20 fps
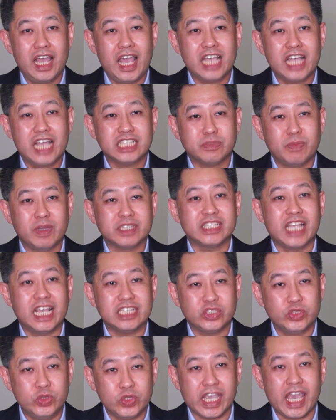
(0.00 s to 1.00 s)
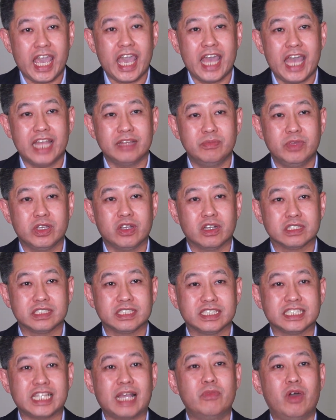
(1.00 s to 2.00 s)
as much as you can, because
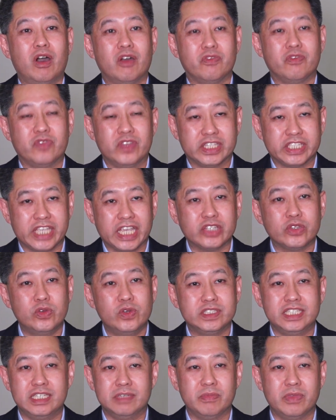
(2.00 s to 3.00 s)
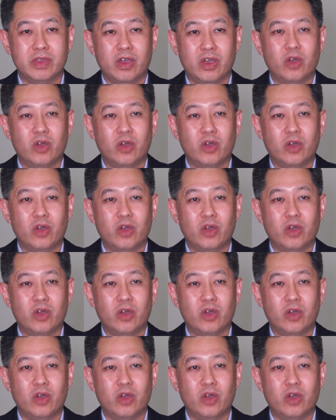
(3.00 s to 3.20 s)
some of the technology,